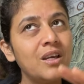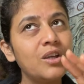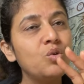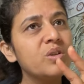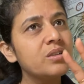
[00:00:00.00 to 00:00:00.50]

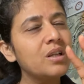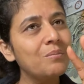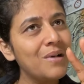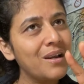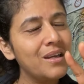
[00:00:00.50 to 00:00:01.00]
your
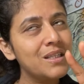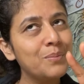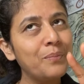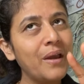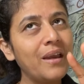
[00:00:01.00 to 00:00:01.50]
stomach is
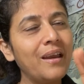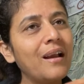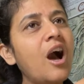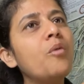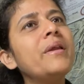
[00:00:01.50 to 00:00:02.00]
paying
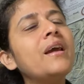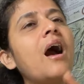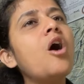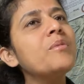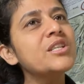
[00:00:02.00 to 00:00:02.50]

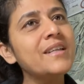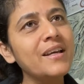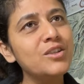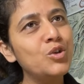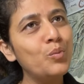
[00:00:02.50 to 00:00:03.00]
how much
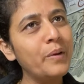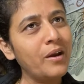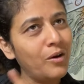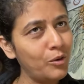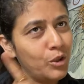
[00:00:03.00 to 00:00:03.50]
tax you pay
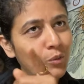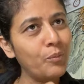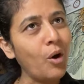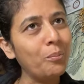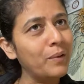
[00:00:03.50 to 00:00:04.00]
on your
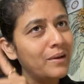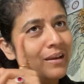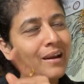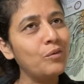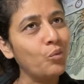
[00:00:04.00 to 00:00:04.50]
property
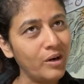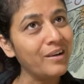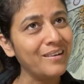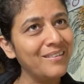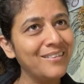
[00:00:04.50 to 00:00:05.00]
and
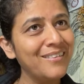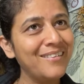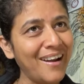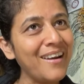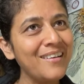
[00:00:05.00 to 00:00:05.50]
work,
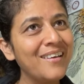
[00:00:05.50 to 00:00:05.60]
right?